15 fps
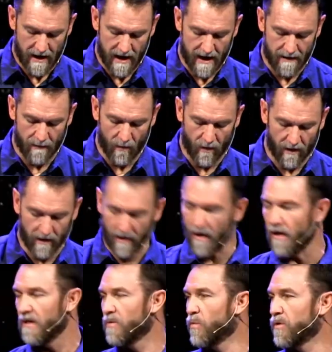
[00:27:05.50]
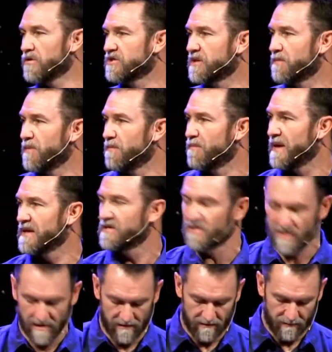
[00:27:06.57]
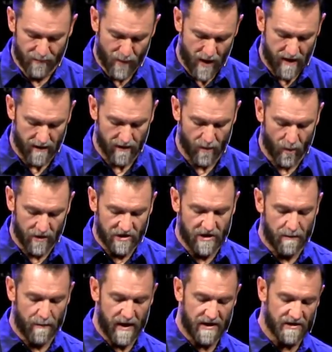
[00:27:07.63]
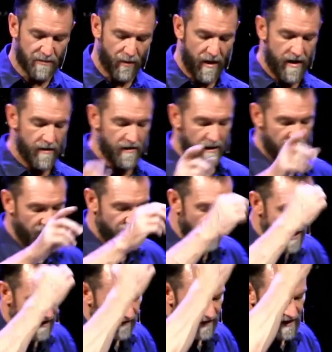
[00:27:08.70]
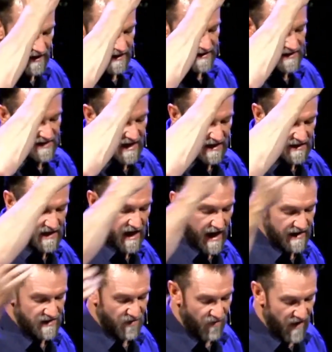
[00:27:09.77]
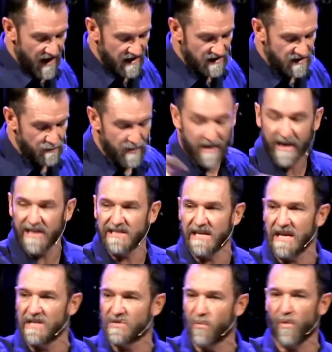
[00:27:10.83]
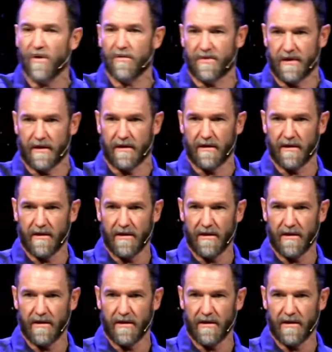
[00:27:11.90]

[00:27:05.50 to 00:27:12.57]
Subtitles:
We're going to call it worship-based prayer. Worship-based prayer, number 5, seeks God's face because he's worthy.